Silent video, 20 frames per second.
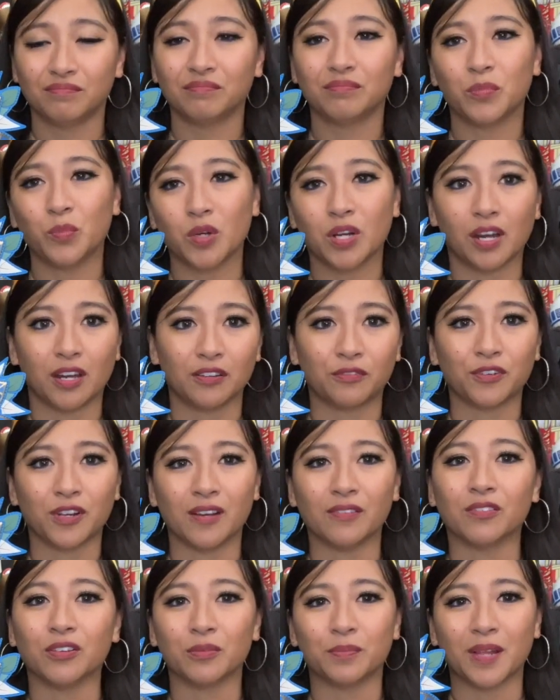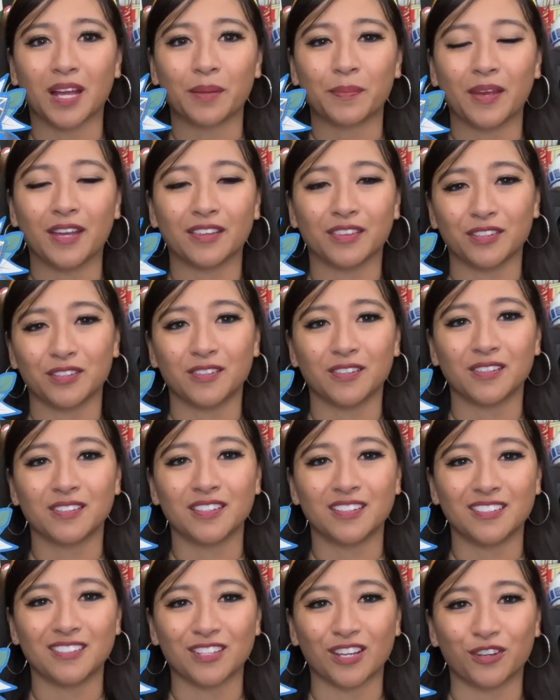Wakanda Forever, Black Panther
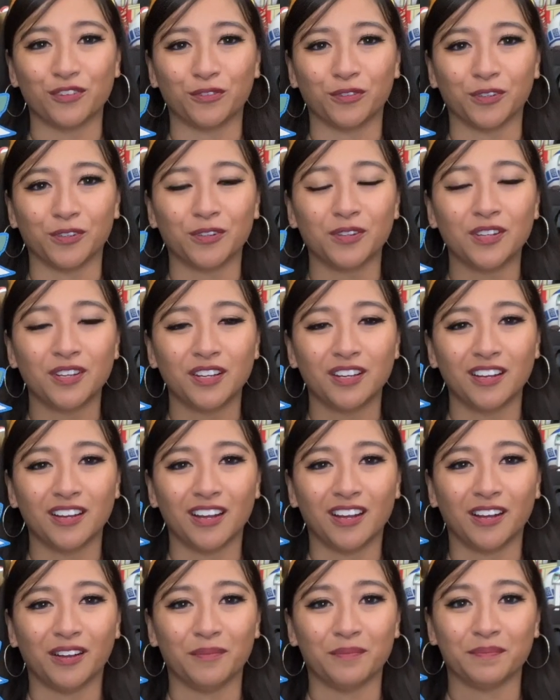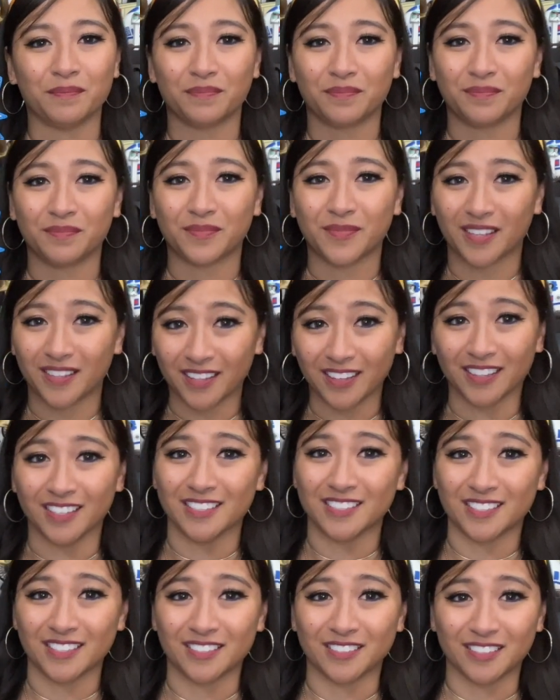in general, I think
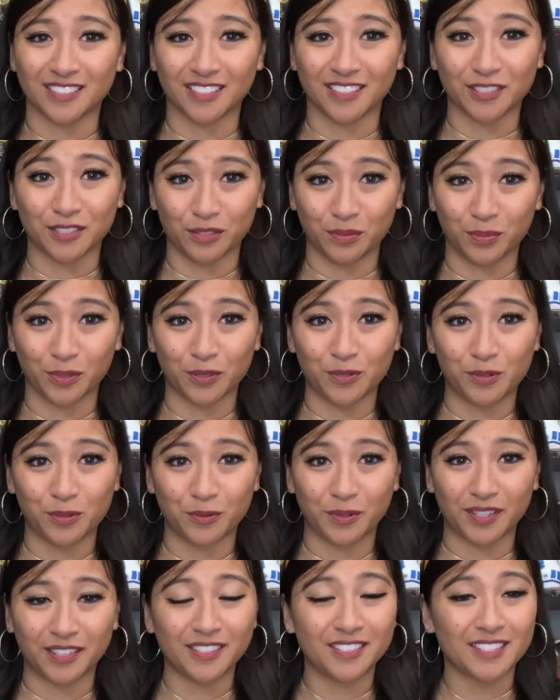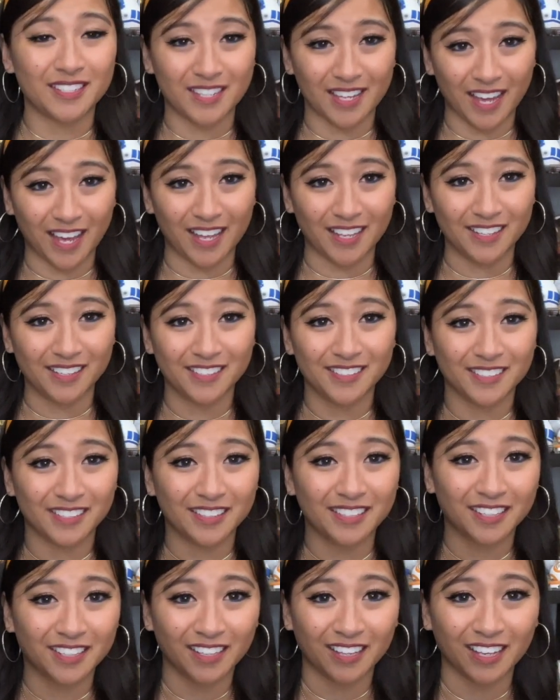this is a super cool one to add to
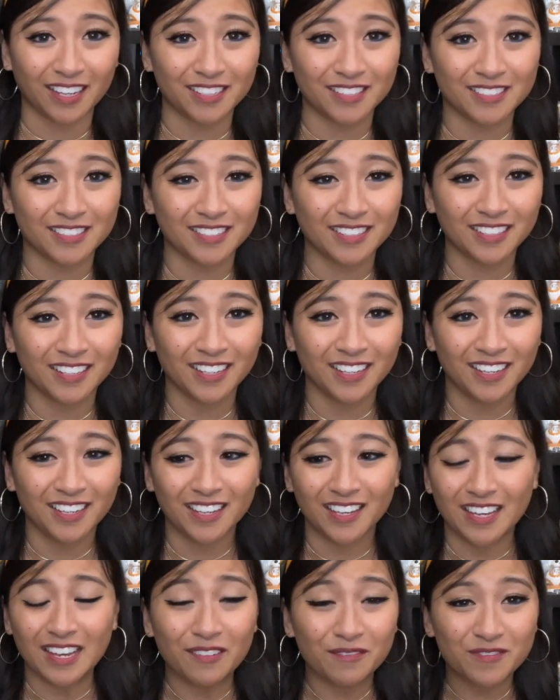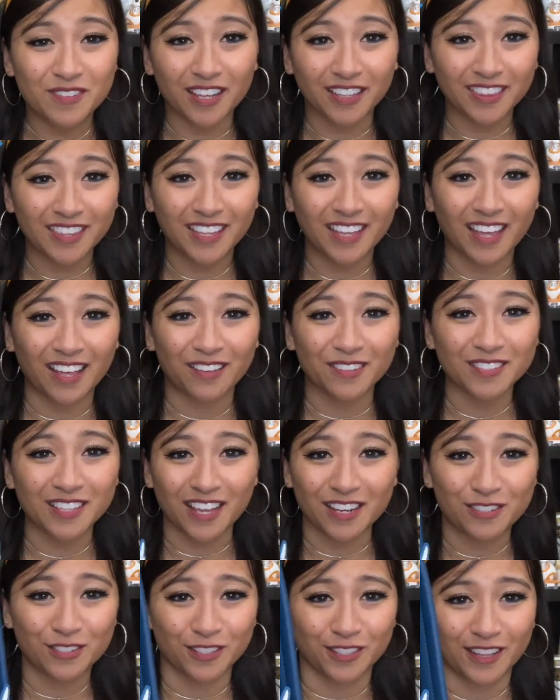the collection. If nothing else,
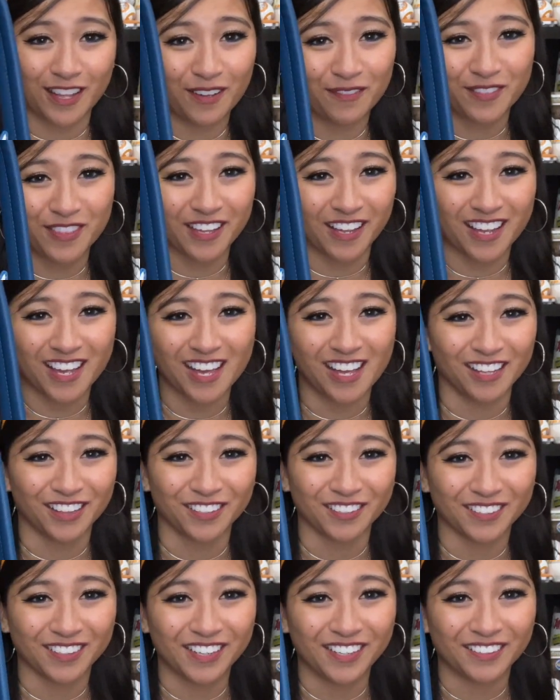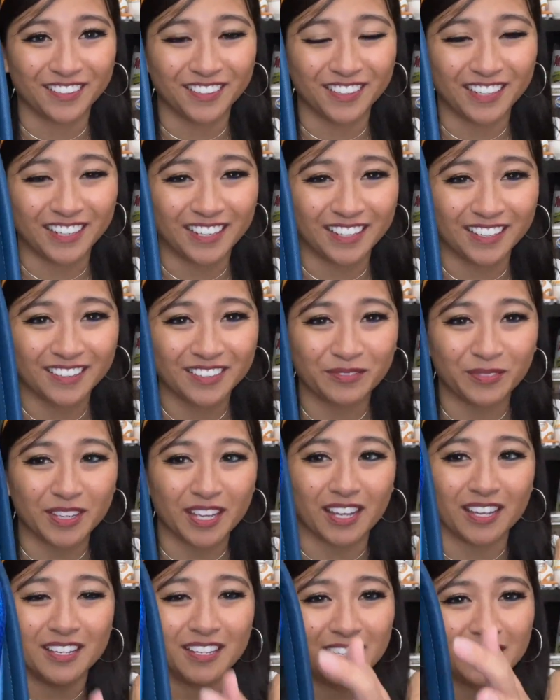I just love the coloring on it. But
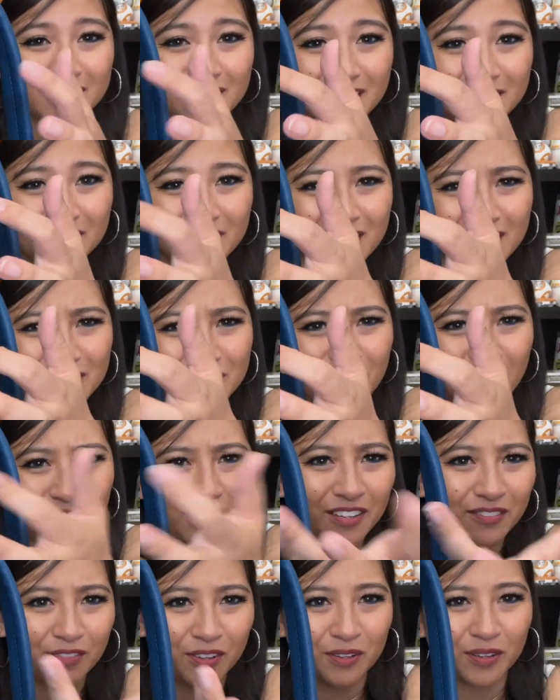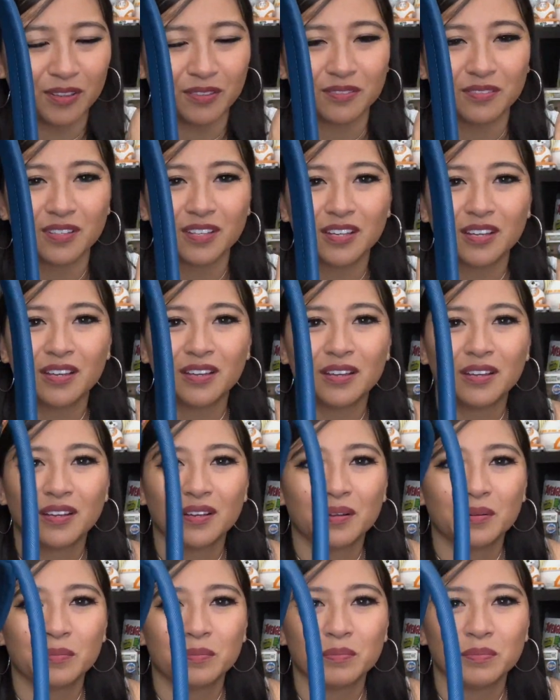yeah, it is the shiny faux
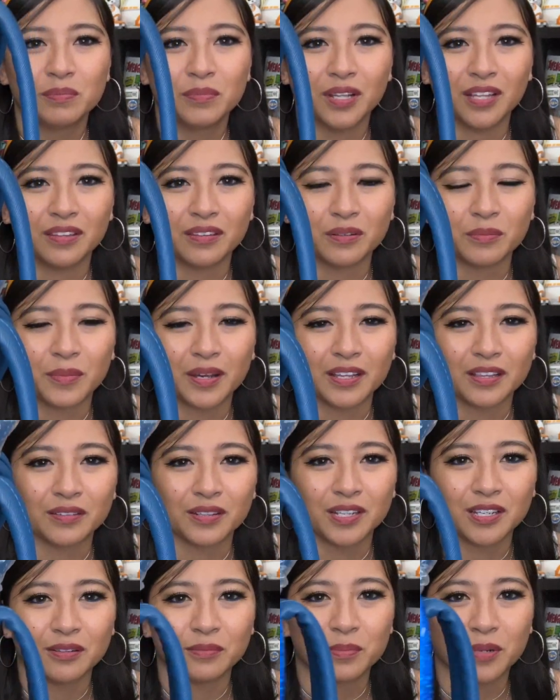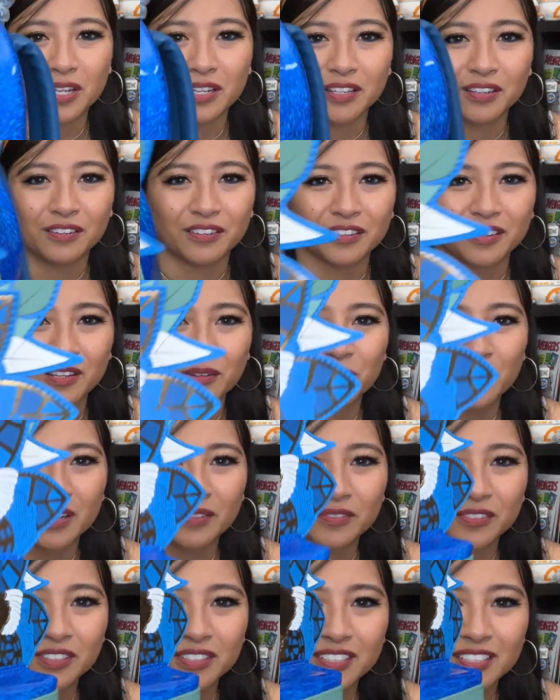pleather, polyurethane,
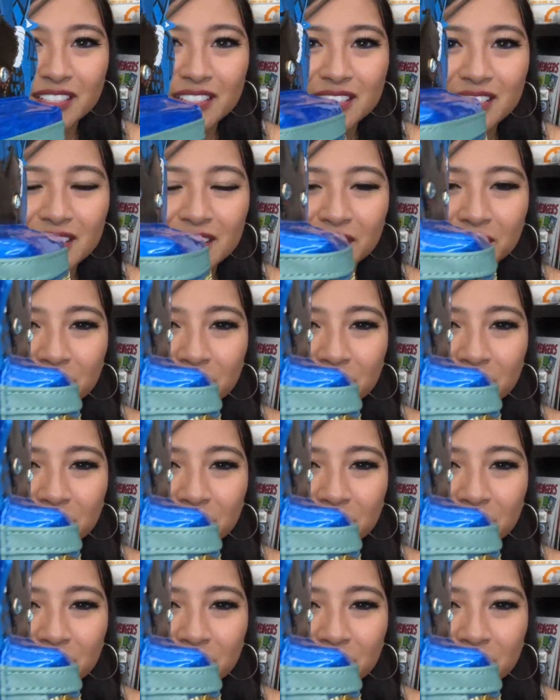whatever it is.